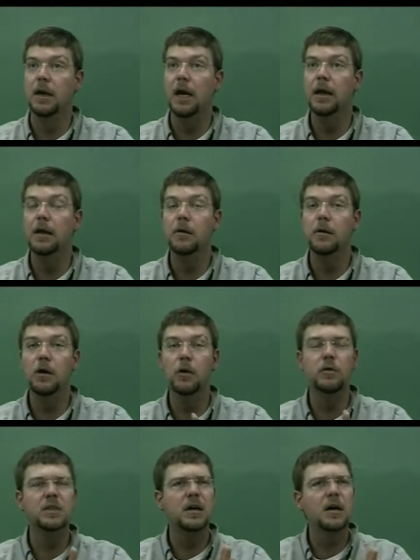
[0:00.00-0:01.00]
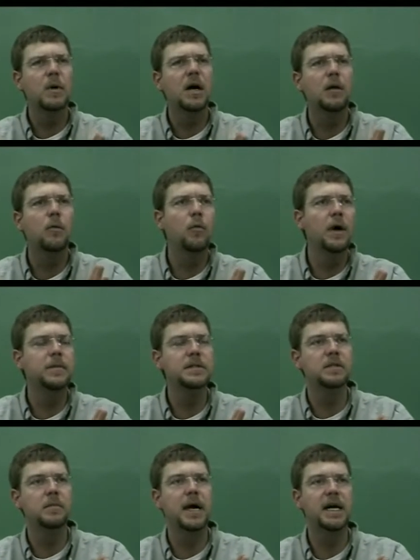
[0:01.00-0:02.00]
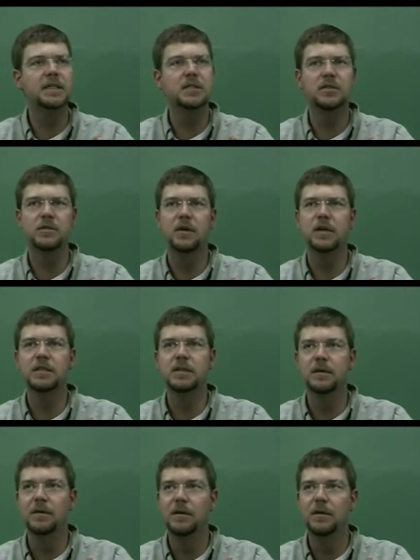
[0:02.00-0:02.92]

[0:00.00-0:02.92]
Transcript: And, you know, we talk about weapons of mass destruction.